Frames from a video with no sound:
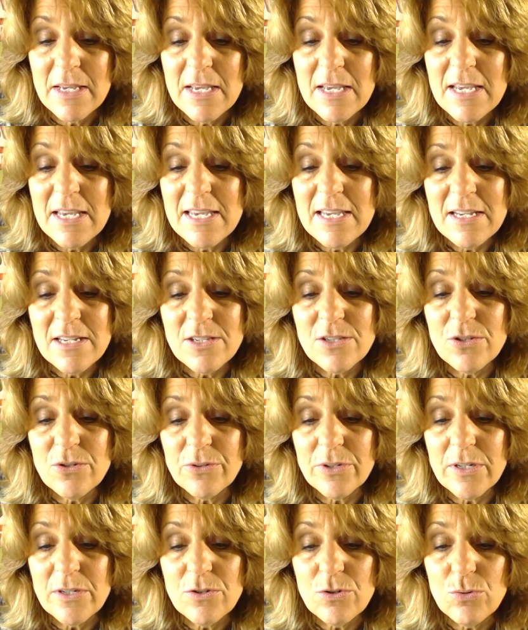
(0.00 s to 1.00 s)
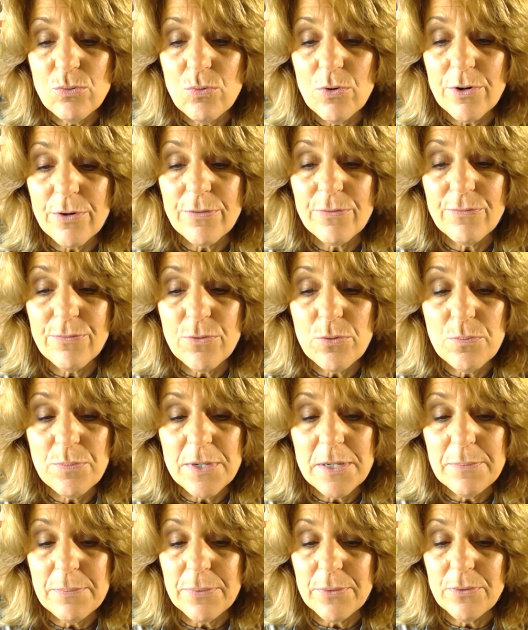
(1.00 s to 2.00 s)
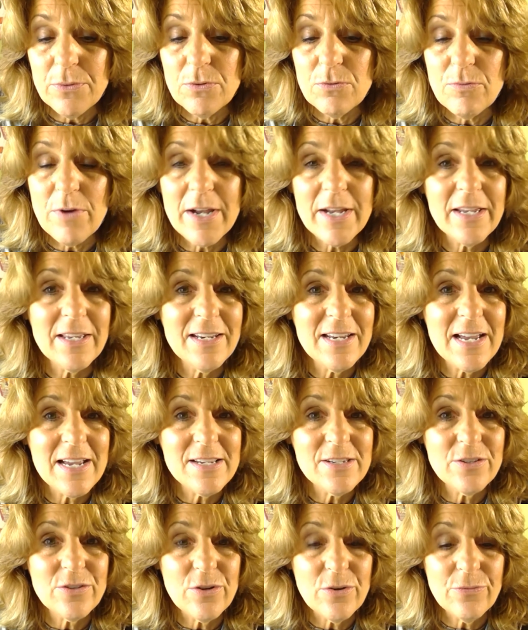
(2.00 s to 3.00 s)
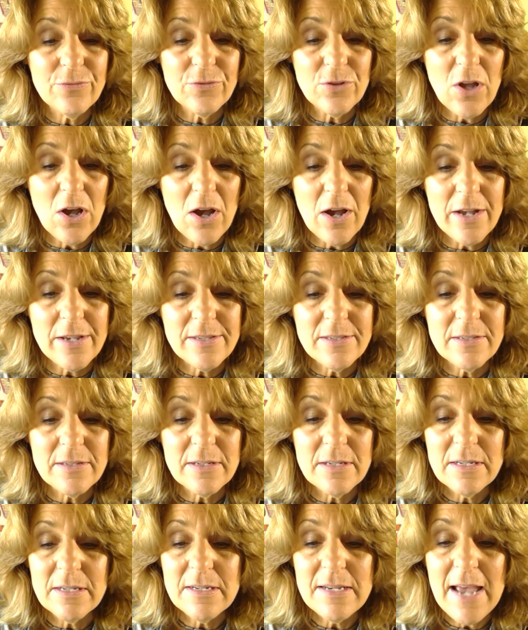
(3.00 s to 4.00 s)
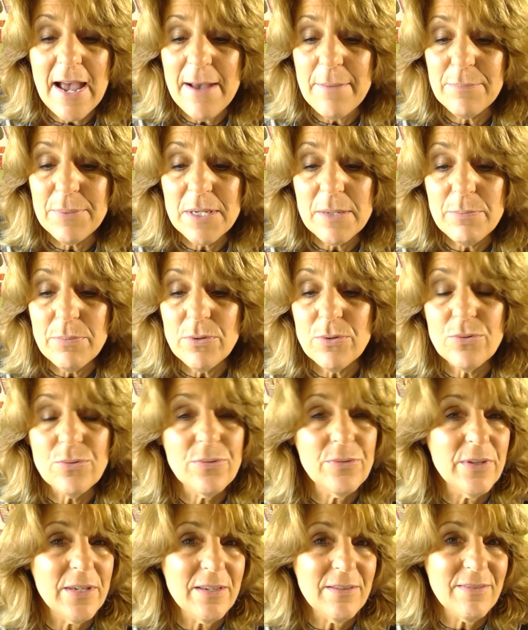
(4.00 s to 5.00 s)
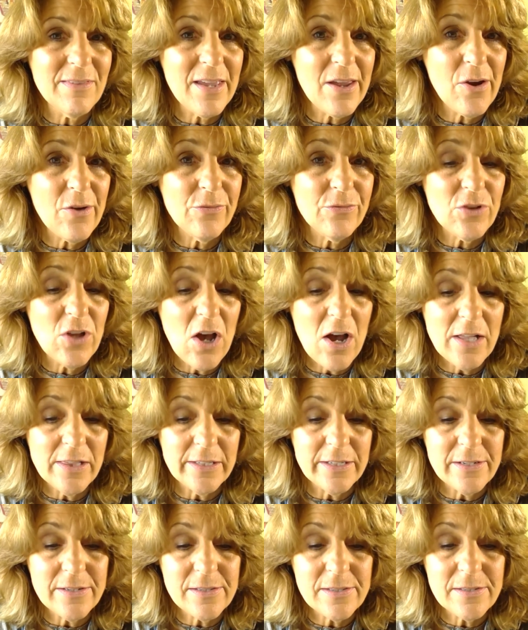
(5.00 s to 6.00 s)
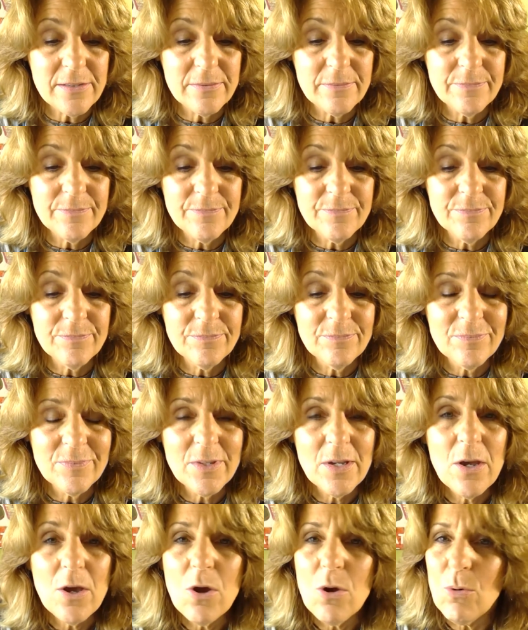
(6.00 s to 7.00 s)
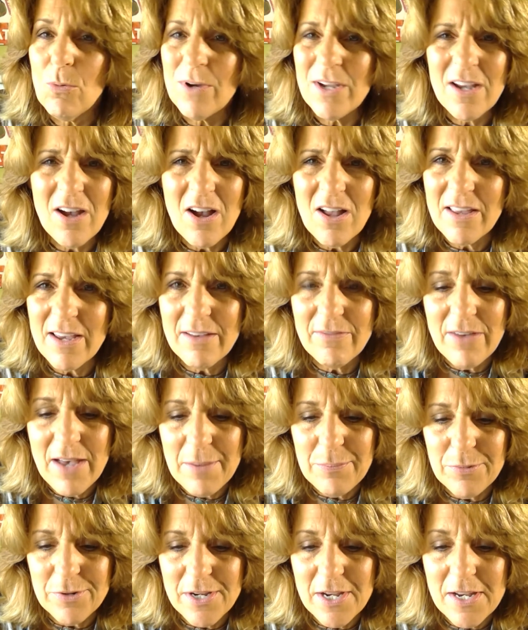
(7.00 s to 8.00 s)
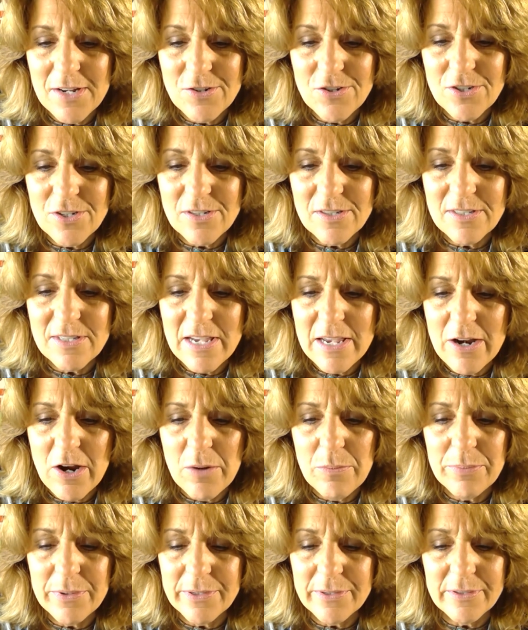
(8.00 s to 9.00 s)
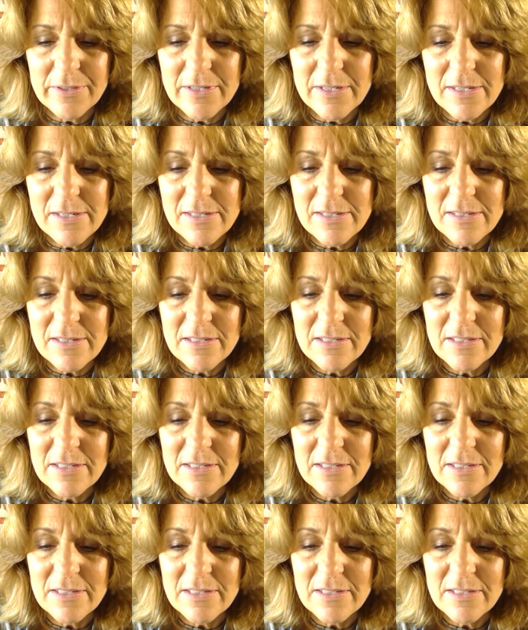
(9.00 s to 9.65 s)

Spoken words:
He is looking to work through people who recognize their flaws, not people who think they are flawless. We all have apprehensions and our abilities.